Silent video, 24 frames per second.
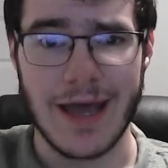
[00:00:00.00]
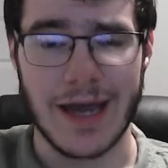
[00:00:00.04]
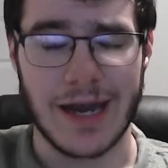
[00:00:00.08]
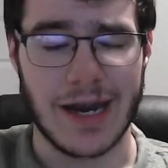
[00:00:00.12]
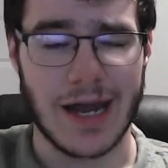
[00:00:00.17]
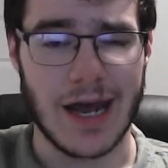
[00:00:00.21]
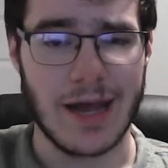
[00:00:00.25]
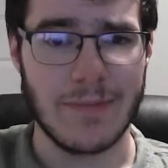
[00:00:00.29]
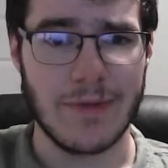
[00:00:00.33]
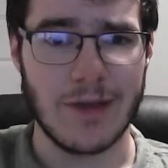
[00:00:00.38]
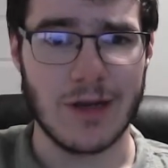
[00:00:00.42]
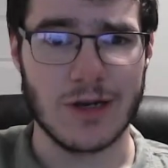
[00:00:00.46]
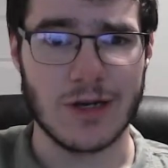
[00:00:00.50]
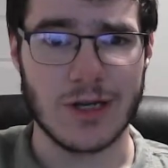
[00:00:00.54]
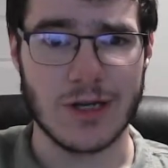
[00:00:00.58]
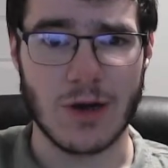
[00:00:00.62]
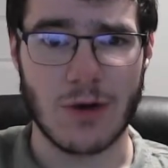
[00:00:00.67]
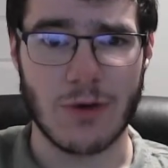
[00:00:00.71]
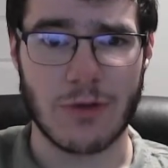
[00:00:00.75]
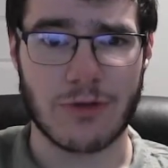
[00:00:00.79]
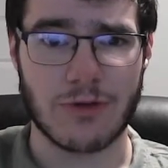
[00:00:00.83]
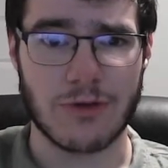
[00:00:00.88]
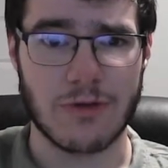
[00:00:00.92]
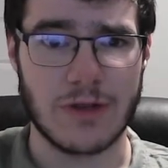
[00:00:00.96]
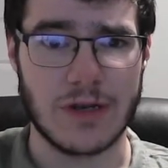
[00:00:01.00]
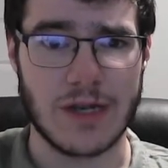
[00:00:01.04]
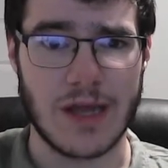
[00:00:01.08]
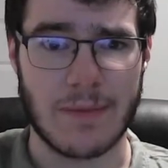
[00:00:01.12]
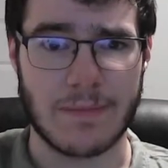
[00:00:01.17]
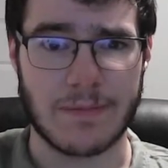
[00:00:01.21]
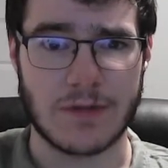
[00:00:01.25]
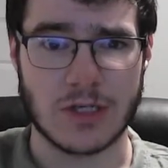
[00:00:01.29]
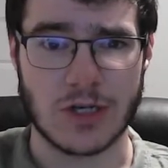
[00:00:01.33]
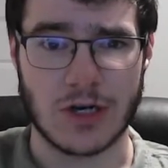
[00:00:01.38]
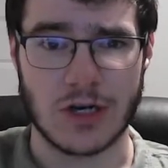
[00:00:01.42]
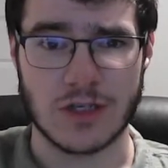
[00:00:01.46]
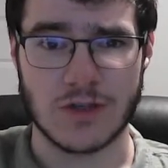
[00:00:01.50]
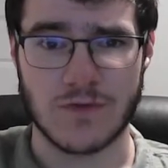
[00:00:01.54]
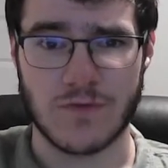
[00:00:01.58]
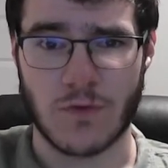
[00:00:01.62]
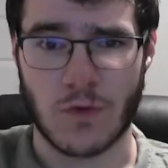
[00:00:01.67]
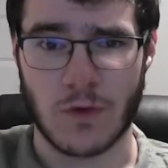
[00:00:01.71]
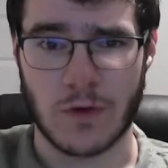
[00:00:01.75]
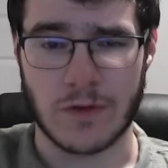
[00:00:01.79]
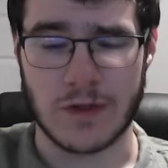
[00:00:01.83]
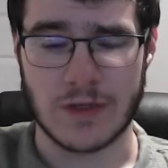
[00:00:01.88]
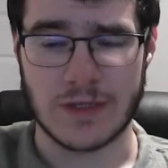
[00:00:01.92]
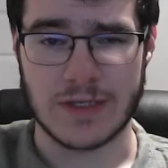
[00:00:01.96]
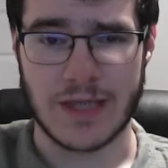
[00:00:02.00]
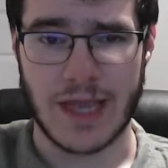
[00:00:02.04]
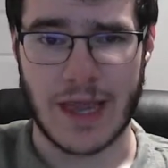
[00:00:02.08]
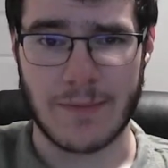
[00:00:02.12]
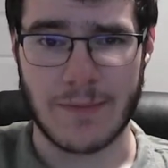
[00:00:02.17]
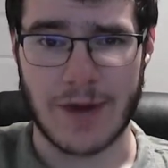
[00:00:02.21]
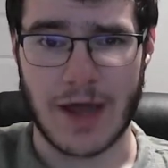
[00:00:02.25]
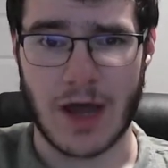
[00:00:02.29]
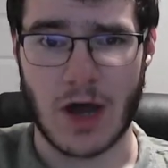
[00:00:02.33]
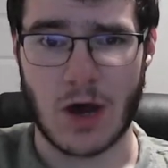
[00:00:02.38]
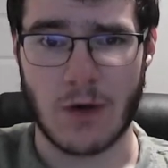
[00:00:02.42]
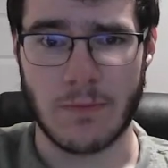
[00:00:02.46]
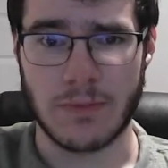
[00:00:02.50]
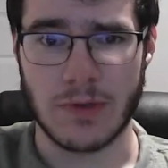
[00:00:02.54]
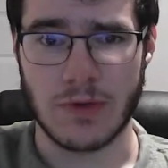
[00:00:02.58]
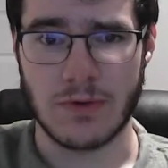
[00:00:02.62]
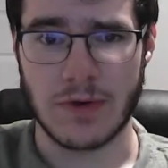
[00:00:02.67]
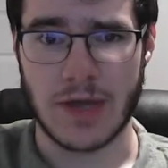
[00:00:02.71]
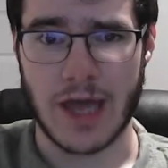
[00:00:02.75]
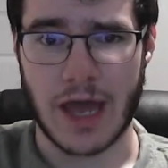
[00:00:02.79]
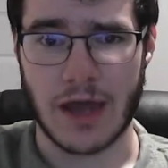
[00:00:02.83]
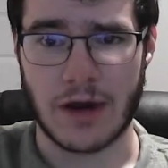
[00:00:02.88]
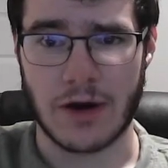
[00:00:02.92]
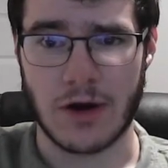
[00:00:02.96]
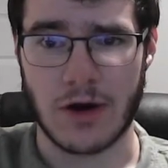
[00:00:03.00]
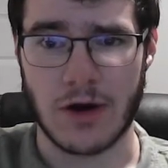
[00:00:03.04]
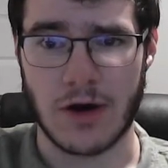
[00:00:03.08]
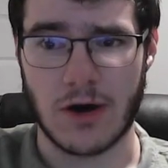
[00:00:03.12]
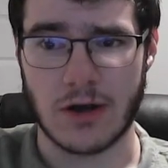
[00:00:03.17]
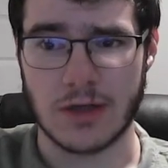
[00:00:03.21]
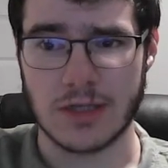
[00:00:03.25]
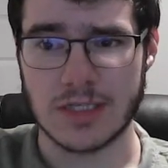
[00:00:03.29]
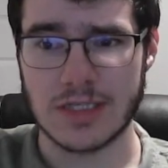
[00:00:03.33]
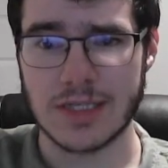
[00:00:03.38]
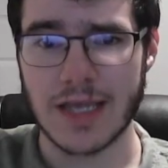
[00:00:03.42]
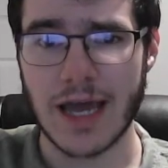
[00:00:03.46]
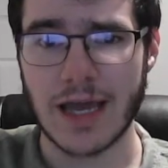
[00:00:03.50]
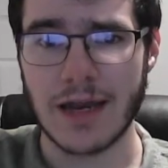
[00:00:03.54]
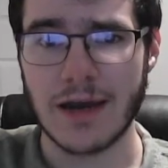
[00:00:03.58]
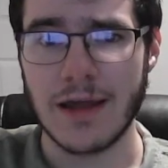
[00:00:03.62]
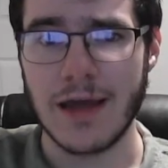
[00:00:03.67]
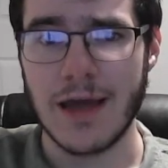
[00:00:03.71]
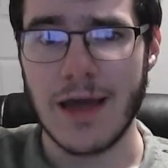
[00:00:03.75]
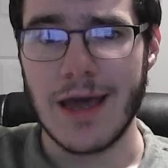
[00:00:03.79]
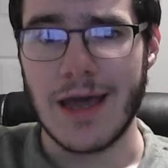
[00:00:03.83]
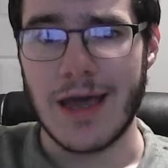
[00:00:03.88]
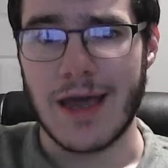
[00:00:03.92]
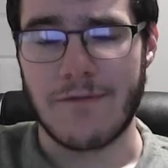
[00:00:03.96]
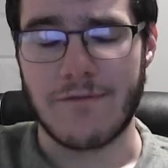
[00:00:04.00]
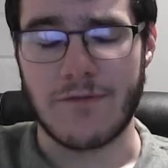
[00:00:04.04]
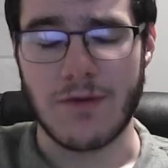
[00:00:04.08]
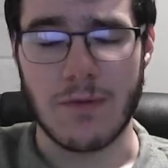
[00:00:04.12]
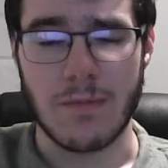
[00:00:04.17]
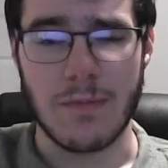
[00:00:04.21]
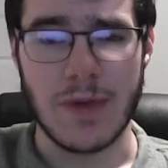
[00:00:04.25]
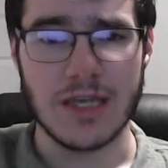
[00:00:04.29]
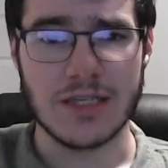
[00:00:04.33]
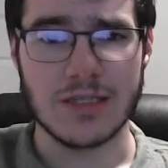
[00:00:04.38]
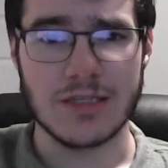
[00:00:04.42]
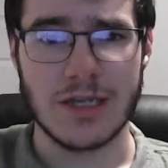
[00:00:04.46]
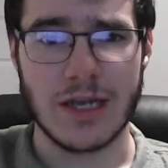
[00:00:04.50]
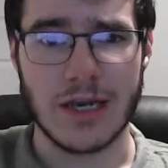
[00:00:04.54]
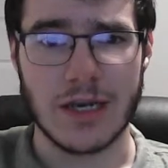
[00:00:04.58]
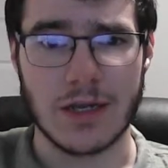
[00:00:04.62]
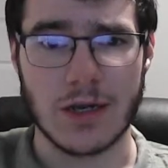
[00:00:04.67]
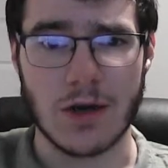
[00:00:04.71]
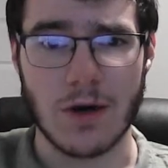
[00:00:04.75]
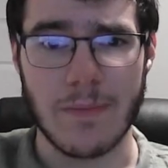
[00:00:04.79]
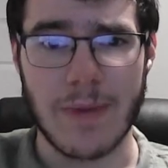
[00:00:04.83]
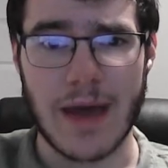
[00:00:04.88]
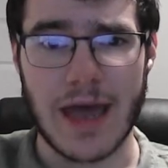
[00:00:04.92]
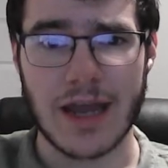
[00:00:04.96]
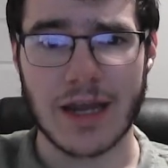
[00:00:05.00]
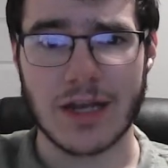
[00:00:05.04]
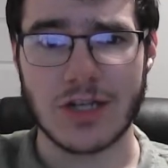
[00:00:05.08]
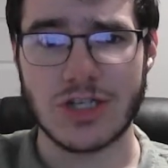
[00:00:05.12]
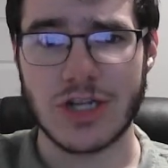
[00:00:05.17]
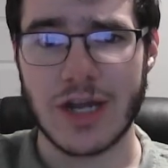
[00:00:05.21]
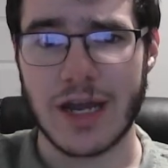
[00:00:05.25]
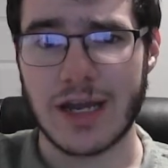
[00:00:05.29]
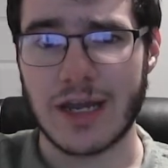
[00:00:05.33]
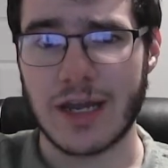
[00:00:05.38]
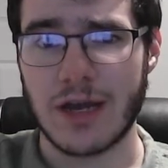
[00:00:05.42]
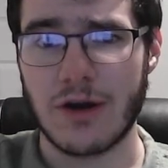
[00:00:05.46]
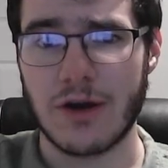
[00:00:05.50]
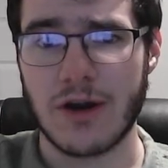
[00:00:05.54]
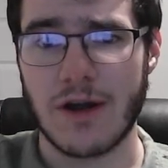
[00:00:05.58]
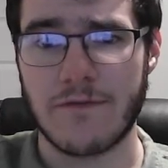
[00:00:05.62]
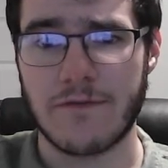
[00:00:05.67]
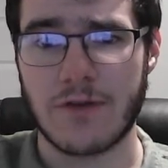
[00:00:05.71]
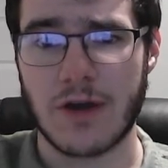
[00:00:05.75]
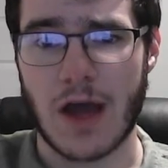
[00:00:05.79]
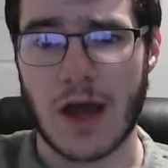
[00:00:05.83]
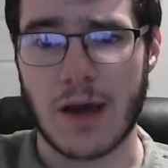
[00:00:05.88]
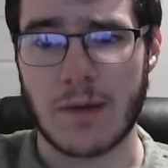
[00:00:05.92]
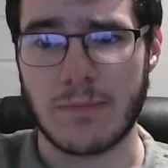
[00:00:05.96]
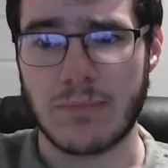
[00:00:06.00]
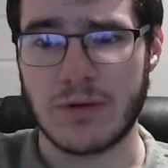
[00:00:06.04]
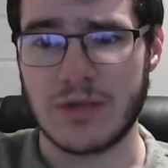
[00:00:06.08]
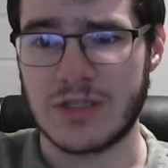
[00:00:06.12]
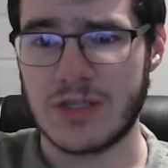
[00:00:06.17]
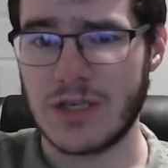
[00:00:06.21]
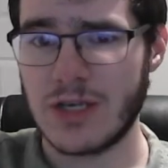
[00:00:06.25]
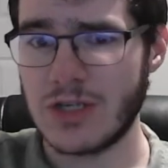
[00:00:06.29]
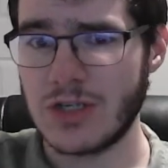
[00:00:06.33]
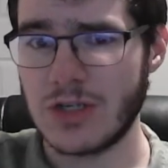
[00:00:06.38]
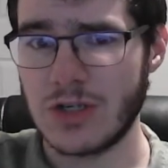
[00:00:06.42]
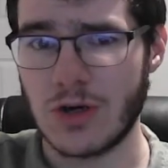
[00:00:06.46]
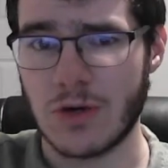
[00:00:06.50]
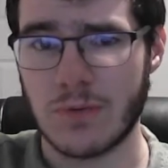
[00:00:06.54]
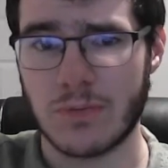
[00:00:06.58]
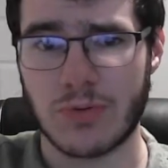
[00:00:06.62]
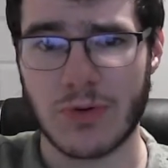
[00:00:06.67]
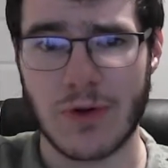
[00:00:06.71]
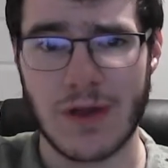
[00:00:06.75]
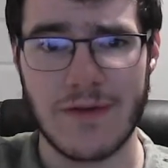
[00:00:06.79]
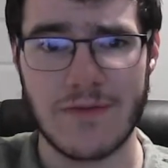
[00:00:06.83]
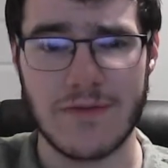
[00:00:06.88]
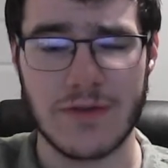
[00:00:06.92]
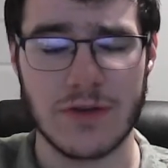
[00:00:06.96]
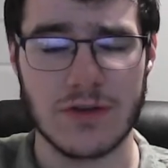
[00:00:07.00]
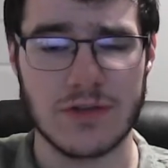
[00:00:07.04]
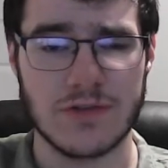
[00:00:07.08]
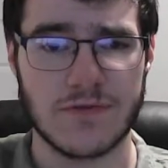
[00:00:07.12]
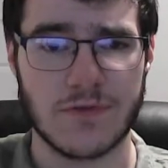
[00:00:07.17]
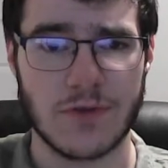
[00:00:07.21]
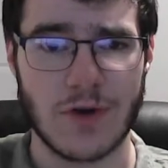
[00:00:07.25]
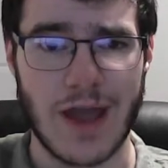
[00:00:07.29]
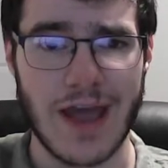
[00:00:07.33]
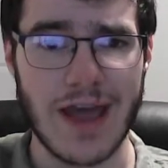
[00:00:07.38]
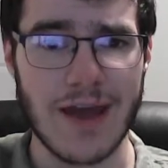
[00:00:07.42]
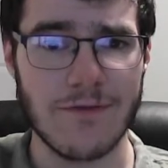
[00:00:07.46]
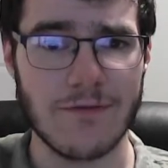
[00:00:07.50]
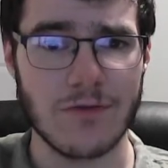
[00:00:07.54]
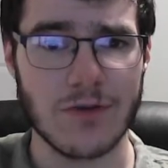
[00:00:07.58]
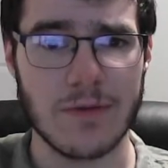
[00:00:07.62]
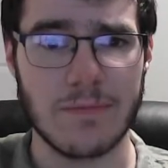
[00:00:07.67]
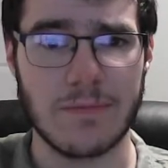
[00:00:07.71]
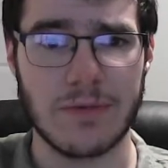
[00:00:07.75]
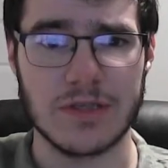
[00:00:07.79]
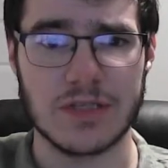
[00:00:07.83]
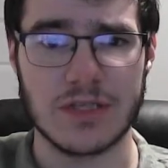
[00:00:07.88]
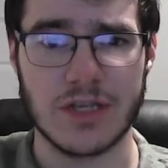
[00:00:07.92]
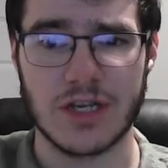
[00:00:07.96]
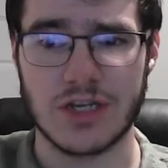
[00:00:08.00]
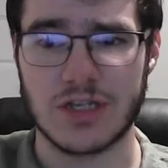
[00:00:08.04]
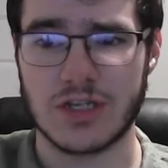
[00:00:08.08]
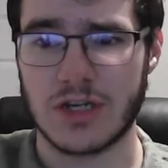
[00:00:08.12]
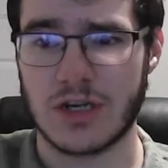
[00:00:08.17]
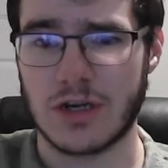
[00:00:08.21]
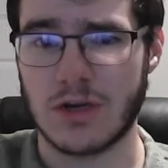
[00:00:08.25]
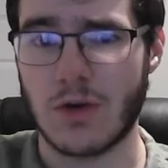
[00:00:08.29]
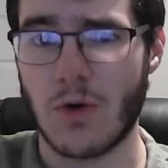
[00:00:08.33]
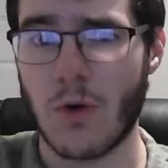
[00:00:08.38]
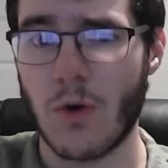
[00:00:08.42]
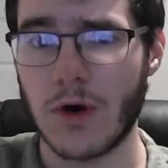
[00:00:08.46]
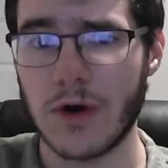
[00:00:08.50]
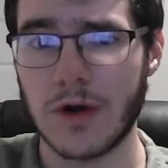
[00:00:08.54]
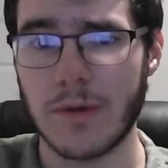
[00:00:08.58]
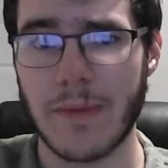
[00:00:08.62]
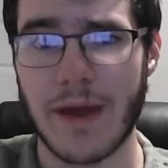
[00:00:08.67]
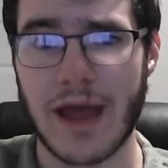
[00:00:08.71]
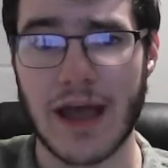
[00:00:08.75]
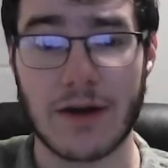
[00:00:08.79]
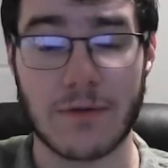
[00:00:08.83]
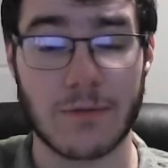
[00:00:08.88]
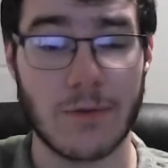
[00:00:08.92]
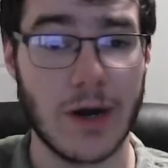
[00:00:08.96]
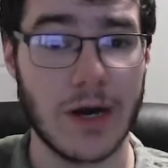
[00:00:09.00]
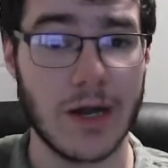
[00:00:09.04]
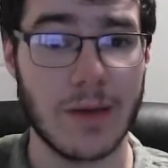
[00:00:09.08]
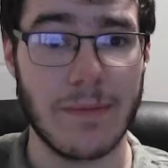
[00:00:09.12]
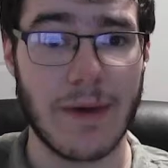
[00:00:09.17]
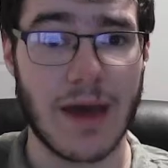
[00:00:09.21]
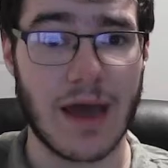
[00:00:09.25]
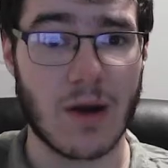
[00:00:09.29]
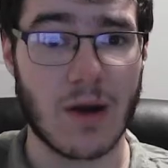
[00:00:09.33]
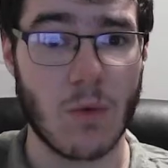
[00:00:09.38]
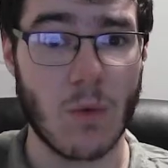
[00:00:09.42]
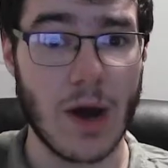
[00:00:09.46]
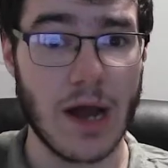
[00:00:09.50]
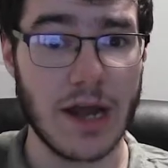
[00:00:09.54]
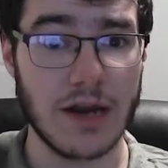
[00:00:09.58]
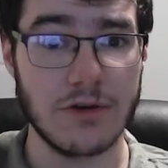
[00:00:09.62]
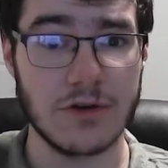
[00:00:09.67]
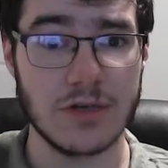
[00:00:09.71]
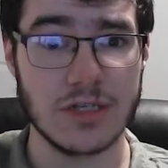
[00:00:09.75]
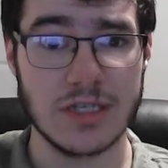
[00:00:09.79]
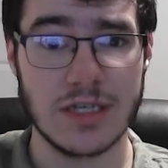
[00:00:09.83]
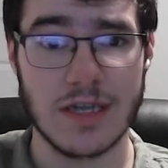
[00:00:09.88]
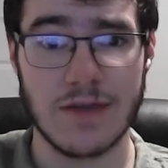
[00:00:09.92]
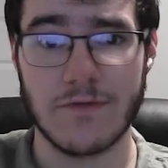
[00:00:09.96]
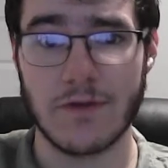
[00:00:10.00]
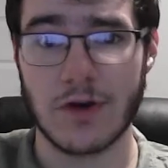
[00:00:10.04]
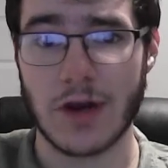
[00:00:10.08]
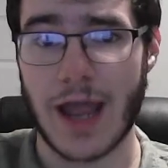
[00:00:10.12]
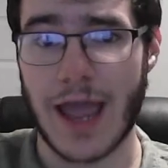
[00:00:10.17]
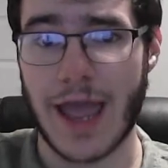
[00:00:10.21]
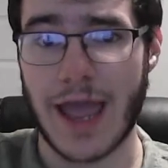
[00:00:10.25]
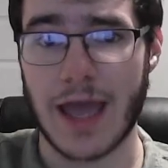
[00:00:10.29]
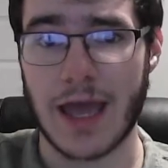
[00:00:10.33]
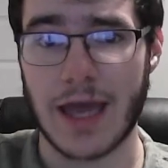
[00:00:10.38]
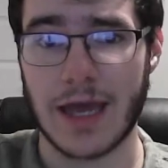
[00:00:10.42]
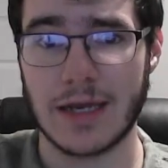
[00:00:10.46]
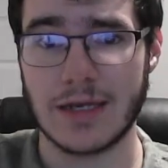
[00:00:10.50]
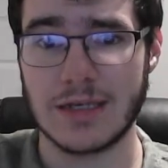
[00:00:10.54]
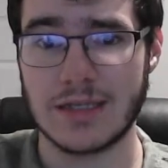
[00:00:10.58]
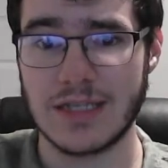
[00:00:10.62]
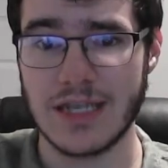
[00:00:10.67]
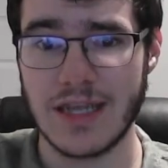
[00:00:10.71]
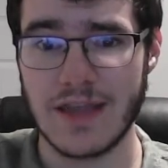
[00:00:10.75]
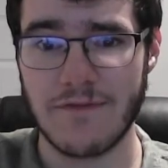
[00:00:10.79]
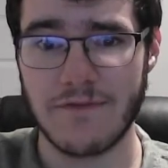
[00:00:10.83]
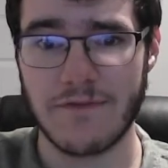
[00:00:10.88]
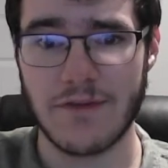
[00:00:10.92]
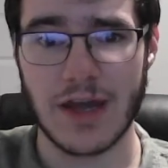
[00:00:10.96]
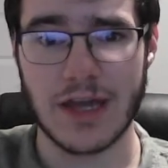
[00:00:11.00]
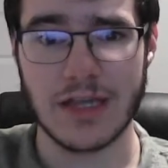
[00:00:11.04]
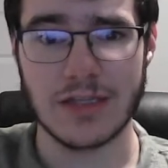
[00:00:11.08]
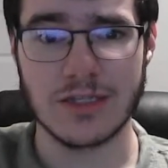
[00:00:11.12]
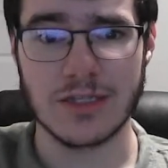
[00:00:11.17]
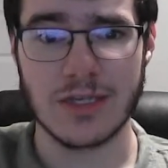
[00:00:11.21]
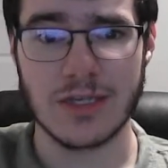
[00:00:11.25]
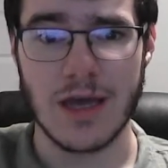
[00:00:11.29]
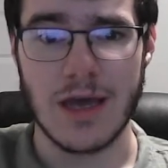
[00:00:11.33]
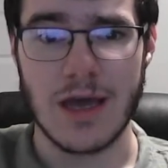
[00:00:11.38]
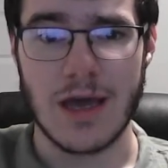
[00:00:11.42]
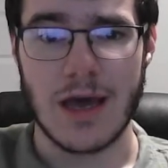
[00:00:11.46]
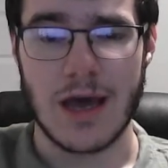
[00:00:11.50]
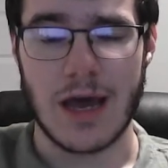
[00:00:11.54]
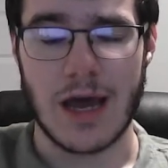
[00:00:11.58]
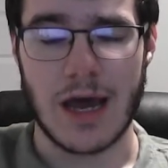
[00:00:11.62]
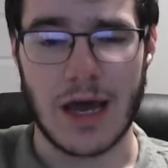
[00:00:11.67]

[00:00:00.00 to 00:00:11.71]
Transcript: And I'm here to go through the depth charts for this game to help you get all set. If you missed it, go back, check out. I've got positional previews for every position: quarterback, running back, wide receiver, and defense.